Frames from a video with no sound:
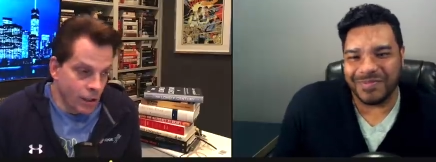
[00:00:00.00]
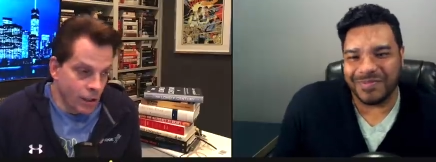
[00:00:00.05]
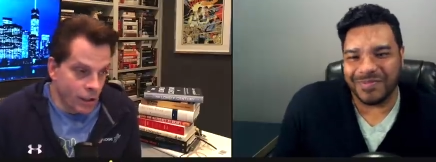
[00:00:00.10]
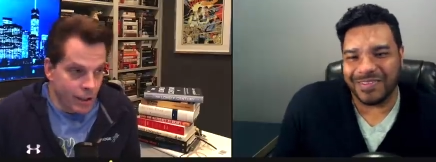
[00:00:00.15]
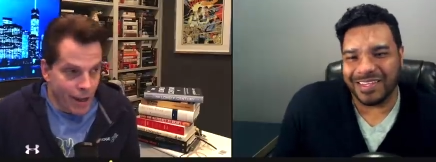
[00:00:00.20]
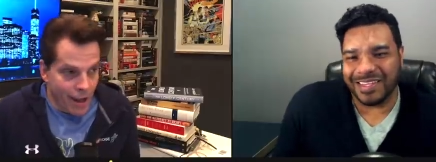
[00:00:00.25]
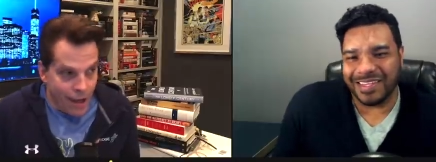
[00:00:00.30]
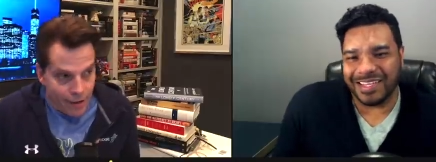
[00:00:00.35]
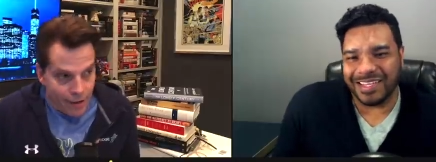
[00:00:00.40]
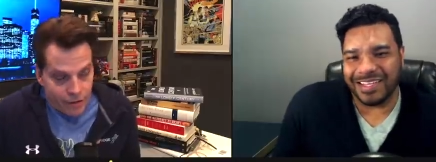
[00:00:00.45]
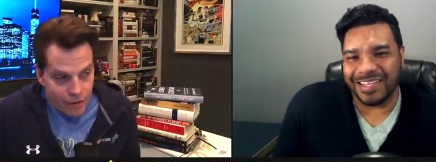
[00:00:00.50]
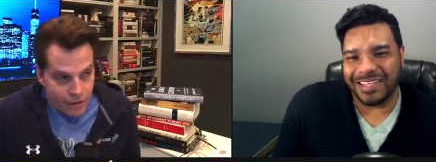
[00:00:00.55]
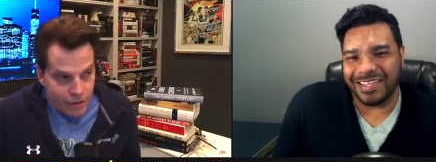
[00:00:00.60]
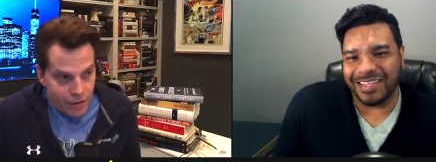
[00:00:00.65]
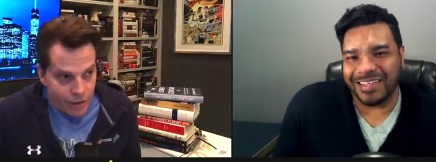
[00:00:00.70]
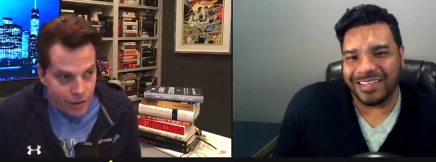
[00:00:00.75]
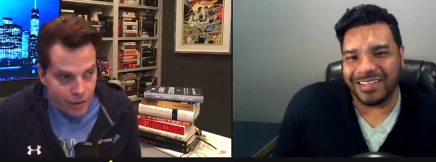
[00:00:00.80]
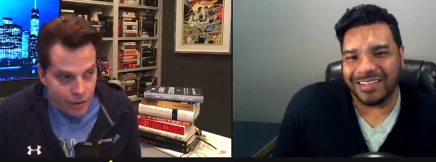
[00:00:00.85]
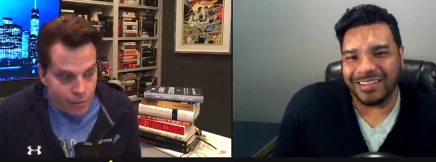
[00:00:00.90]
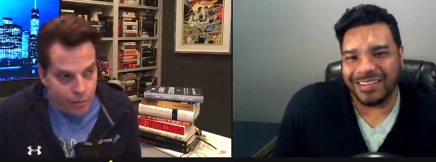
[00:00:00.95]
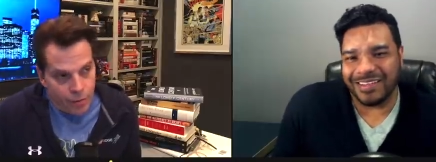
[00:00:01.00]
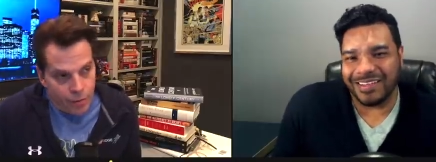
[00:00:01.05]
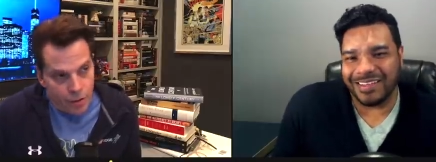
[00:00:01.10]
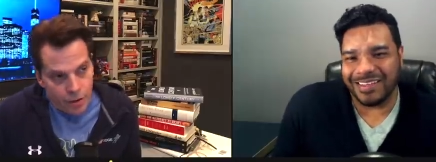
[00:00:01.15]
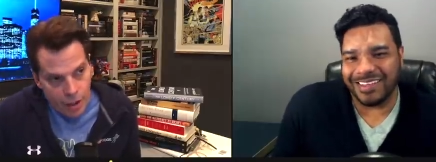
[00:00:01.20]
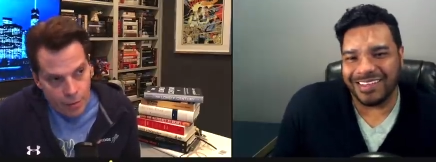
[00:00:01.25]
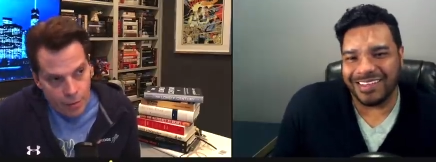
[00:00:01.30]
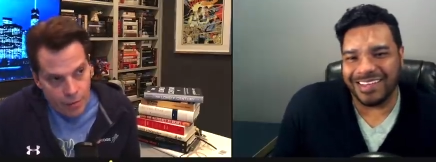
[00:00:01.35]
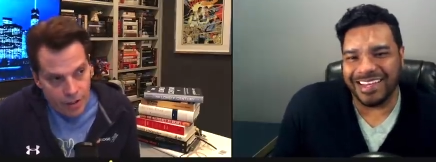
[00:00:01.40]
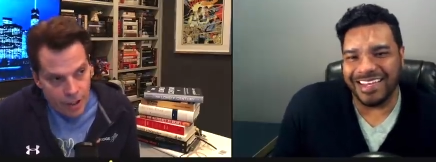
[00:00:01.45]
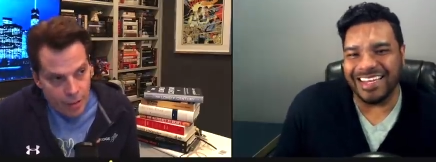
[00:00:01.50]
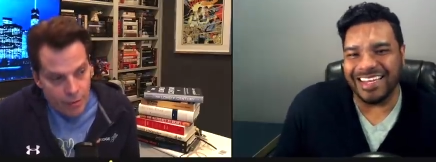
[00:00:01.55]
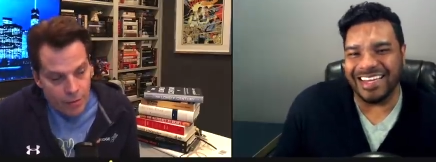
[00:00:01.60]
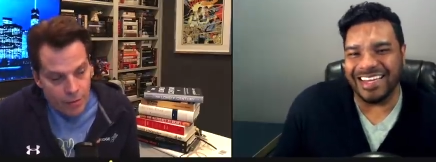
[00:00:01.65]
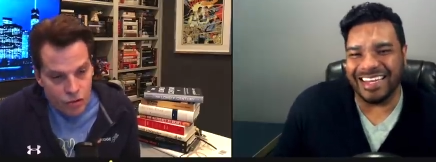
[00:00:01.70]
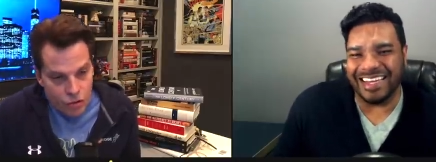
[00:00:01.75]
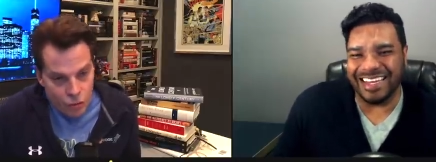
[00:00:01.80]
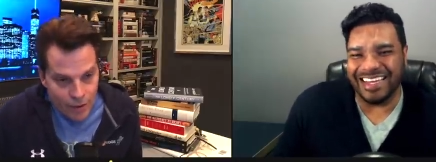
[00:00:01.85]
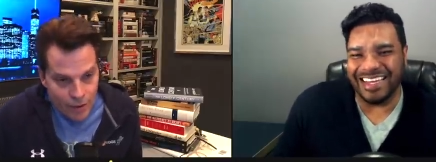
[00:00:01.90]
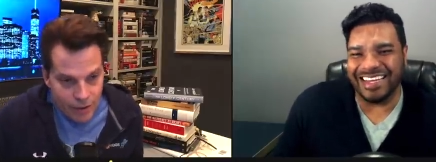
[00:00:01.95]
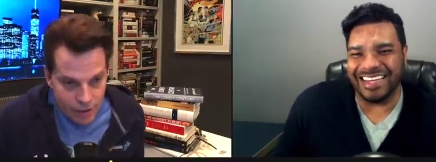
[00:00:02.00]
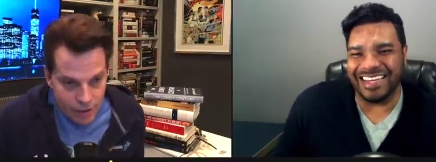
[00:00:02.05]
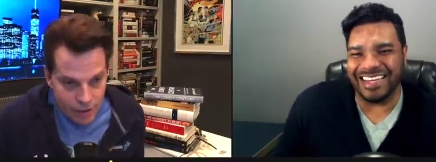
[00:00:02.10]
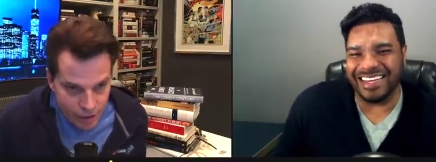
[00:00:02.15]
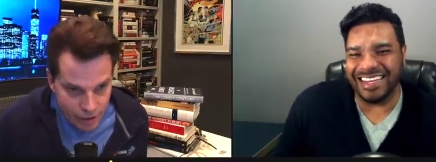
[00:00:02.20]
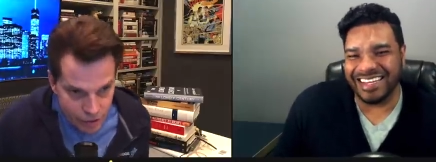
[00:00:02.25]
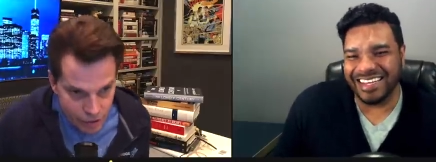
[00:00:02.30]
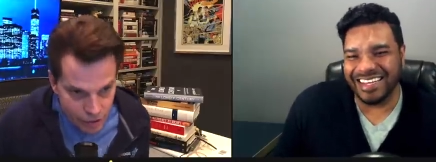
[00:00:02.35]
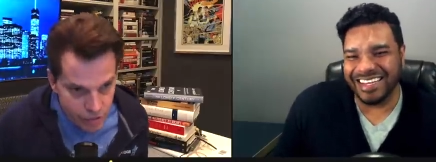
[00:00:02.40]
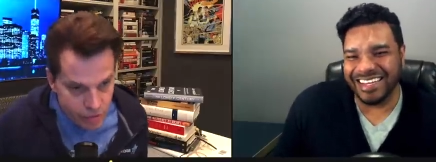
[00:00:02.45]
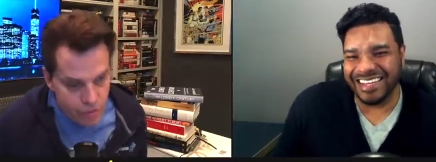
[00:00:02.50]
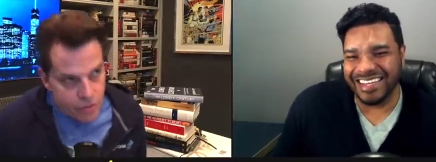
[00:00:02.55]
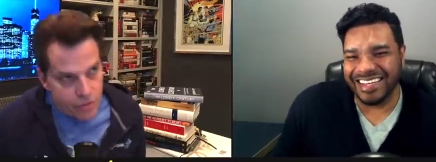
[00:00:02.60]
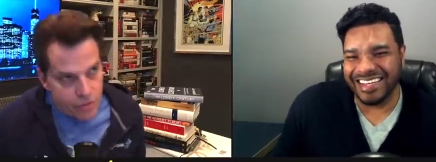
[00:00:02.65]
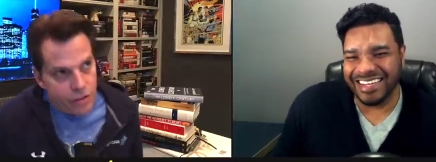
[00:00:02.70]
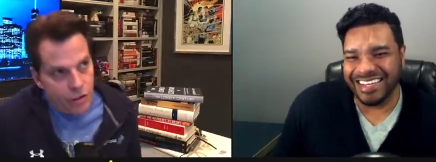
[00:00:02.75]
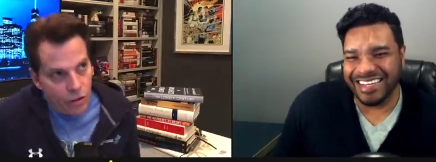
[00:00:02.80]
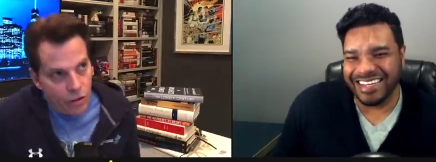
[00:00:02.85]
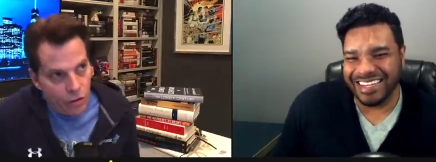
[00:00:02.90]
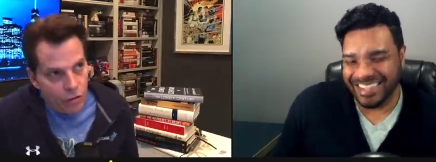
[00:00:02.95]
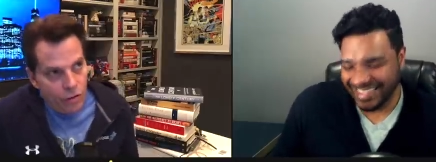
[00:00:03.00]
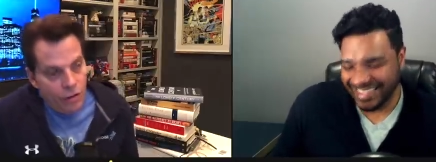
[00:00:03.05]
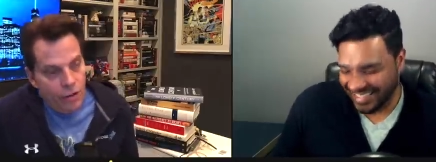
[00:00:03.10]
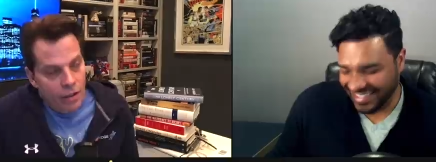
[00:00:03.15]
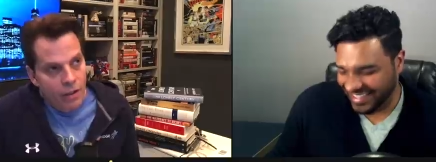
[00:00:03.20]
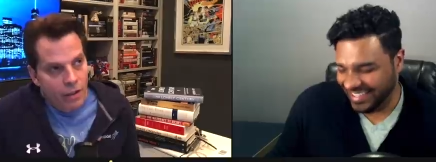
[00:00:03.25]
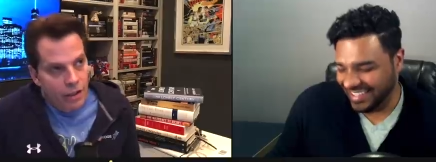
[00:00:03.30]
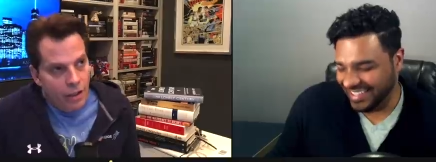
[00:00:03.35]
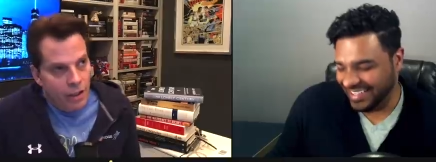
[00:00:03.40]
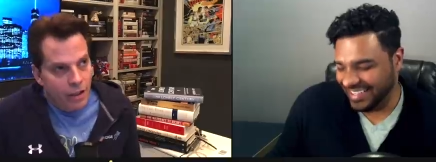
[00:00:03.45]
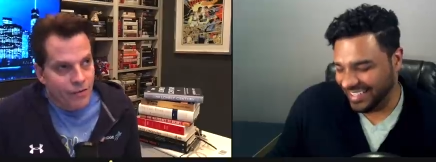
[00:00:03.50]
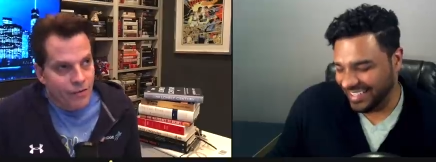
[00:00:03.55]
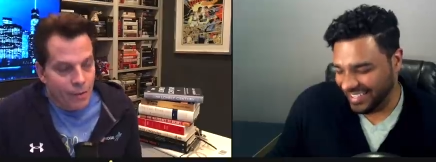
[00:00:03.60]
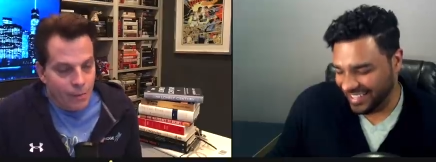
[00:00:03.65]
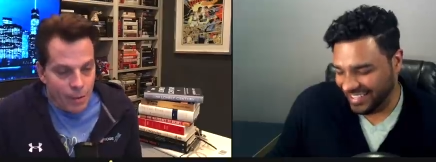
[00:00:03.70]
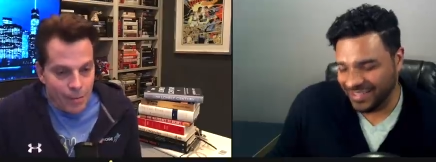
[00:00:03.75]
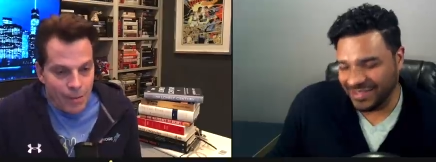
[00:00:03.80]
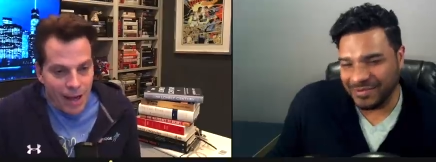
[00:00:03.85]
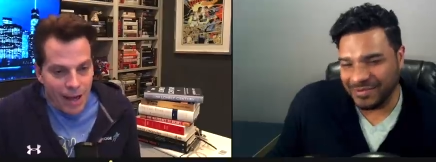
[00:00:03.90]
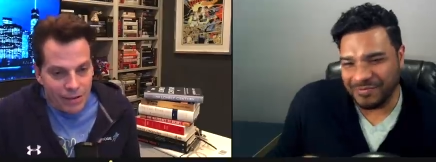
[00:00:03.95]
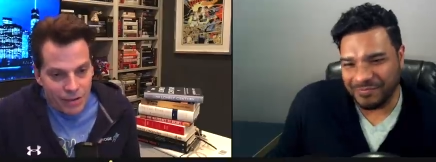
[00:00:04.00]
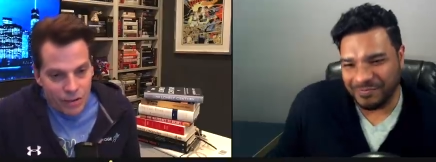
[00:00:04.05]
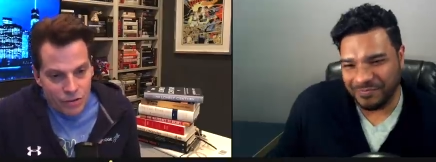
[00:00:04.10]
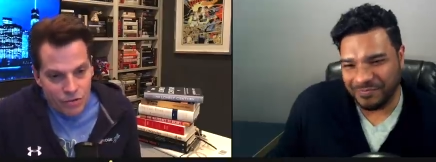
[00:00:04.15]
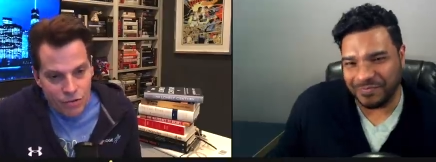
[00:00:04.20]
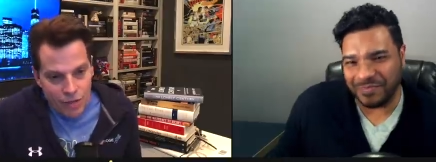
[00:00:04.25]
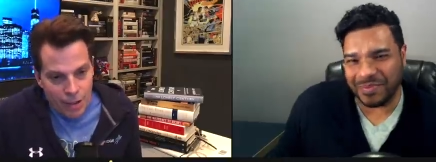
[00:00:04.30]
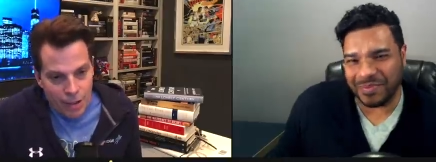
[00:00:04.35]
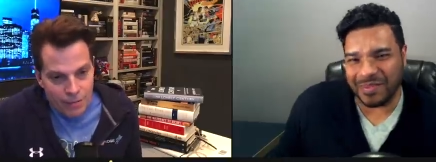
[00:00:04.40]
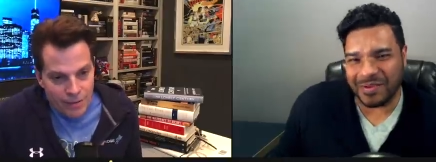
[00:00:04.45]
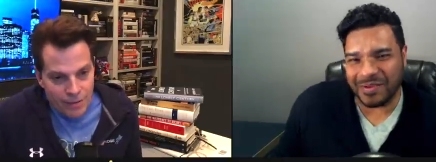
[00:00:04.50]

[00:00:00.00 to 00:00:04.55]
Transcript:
Speaker 1: Everything, but I mean, I'm a sweet eater. So if I'm about to drop